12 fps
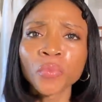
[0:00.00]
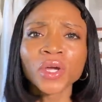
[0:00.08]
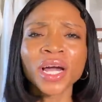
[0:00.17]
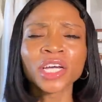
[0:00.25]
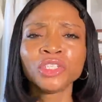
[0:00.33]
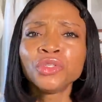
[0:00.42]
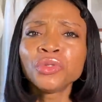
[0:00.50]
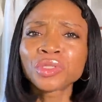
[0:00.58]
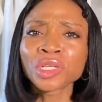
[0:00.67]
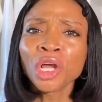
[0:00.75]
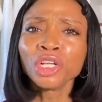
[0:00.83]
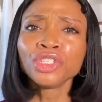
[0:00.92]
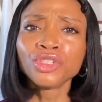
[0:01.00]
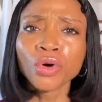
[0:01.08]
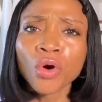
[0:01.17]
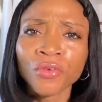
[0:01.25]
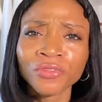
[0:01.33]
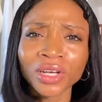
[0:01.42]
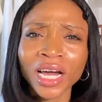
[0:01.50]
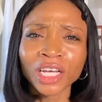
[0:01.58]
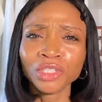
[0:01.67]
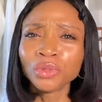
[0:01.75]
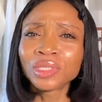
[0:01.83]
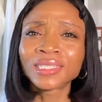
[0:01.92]
You can use Dove, you
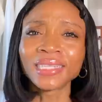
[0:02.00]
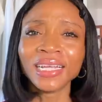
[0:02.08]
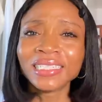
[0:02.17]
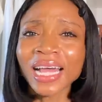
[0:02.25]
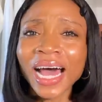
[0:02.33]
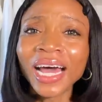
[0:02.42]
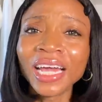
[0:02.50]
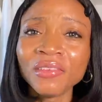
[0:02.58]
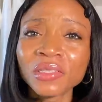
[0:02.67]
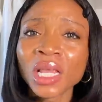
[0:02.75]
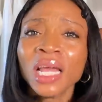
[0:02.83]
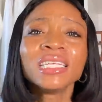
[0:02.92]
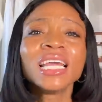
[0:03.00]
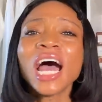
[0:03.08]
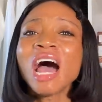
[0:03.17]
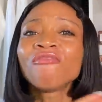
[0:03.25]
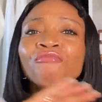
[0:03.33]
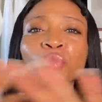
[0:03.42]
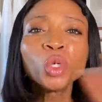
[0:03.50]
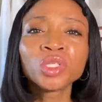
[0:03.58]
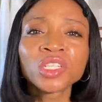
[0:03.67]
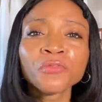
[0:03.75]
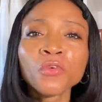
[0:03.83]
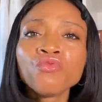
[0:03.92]
can use St. Ives. They have
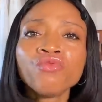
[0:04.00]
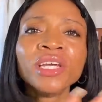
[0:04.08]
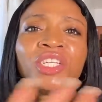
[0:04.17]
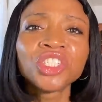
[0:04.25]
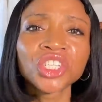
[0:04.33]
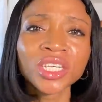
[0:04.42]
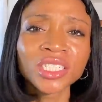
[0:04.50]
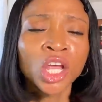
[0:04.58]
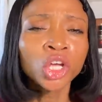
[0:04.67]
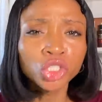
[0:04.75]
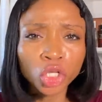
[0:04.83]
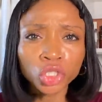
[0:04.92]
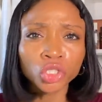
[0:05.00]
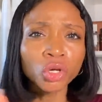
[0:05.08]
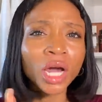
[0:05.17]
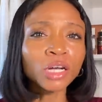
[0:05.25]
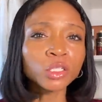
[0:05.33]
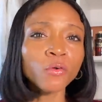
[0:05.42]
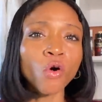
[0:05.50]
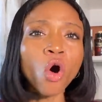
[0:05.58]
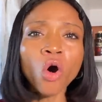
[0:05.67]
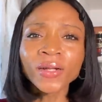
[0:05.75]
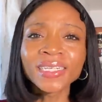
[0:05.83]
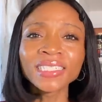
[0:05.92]
beautiful ranges. Just look out for
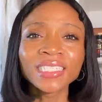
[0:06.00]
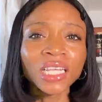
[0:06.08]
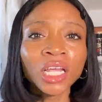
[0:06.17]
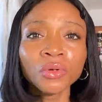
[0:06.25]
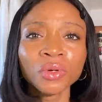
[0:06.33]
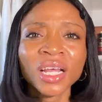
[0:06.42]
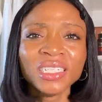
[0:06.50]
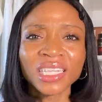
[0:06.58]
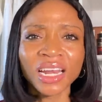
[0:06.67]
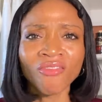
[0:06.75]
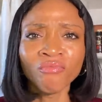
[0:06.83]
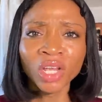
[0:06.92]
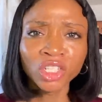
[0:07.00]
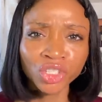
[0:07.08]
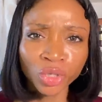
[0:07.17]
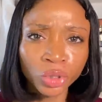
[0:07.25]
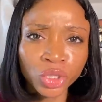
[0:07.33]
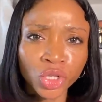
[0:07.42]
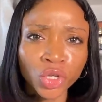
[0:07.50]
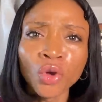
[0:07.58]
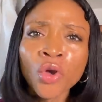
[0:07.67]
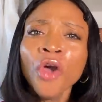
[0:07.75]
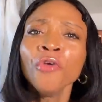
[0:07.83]
all these ingredients that I've mentioned to you.